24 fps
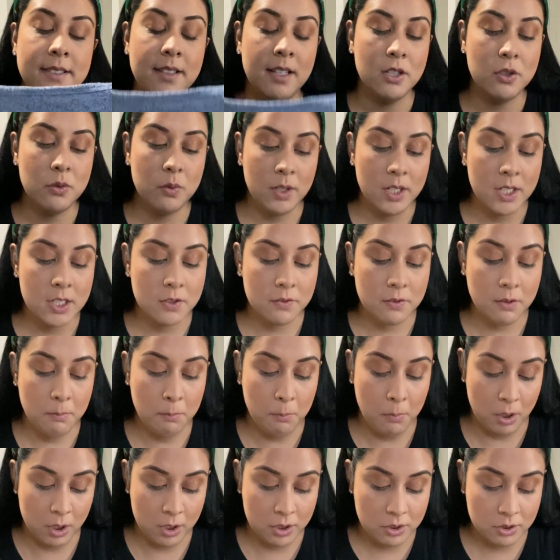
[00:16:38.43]
This one is from
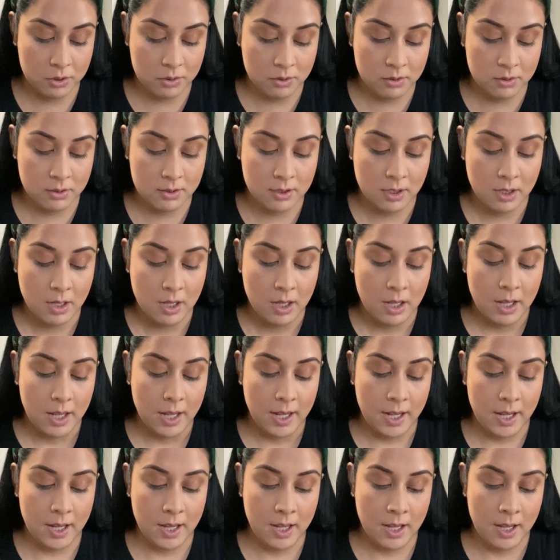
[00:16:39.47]
Marshall's,
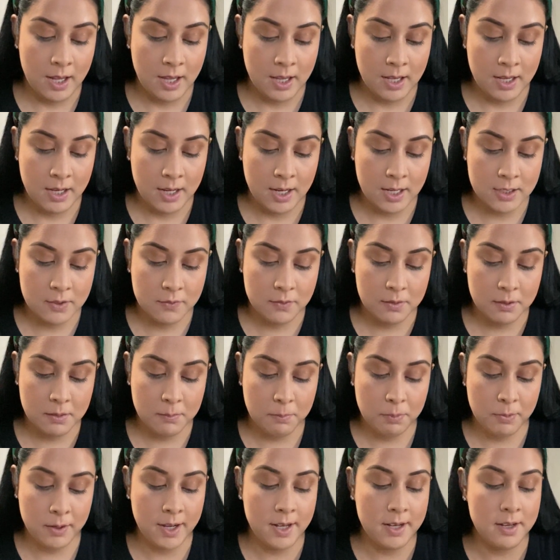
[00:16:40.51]
and it's from the
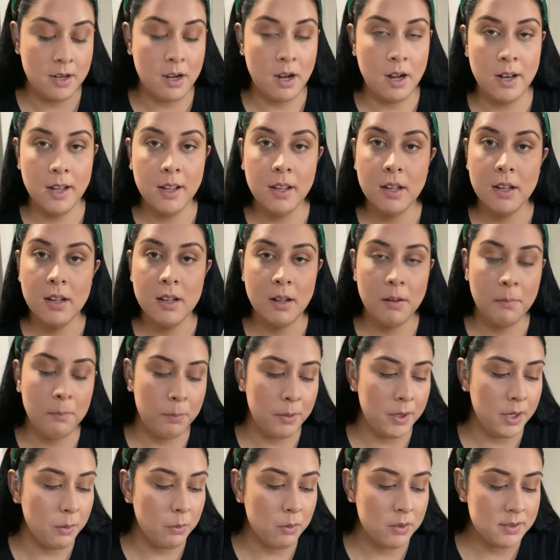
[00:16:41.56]
brand Nautica,
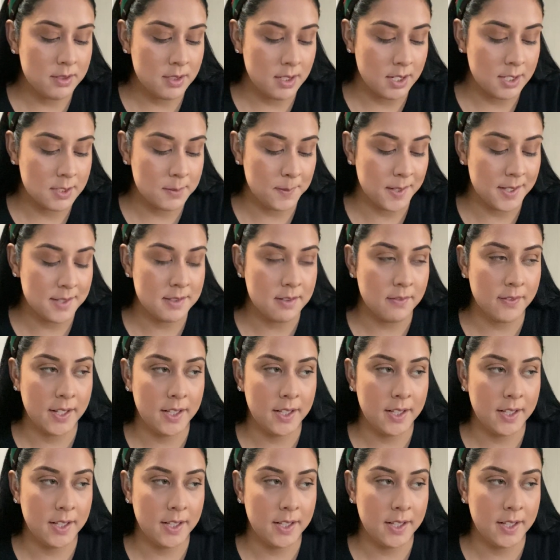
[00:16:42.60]
but it wasn't expensive.